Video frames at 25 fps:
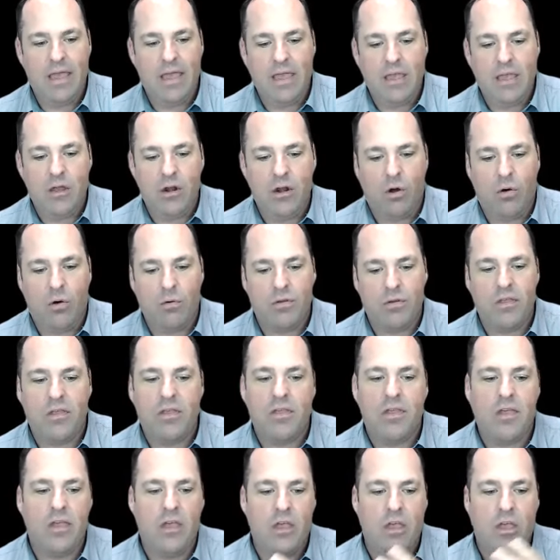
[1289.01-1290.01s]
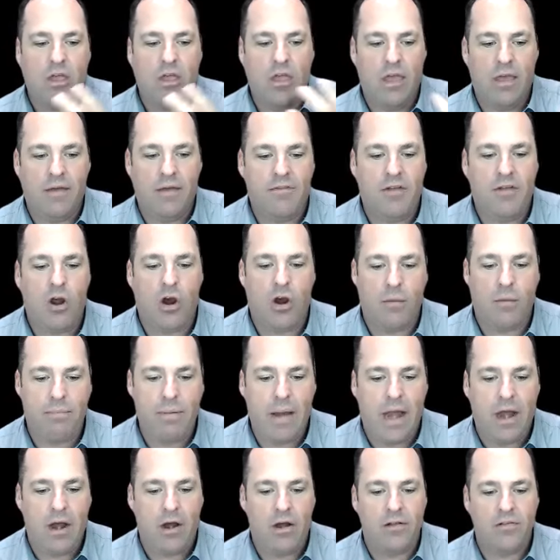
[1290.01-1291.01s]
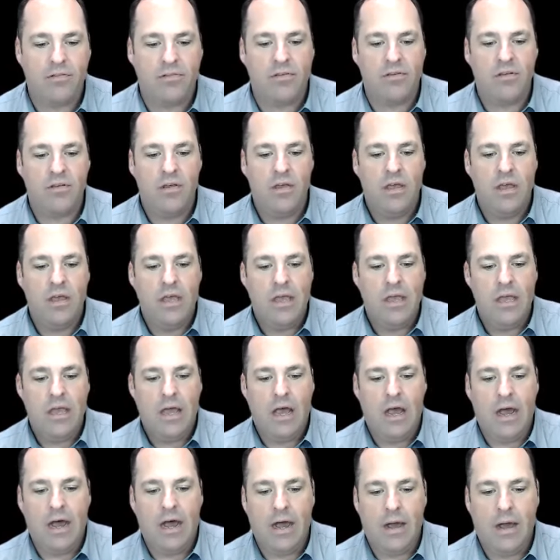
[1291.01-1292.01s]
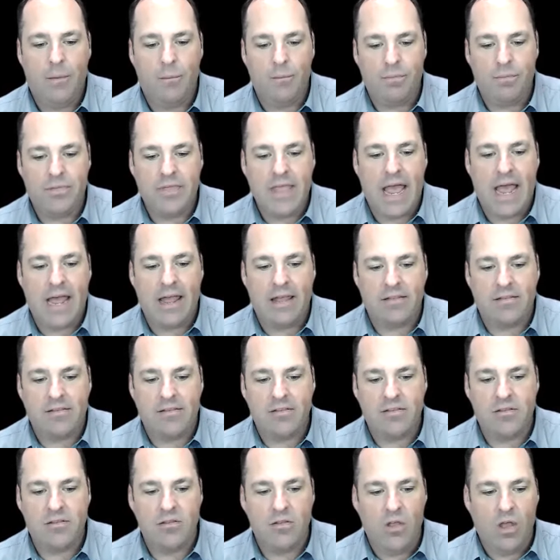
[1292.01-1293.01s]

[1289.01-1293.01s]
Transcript: You know, if you're a parent um, that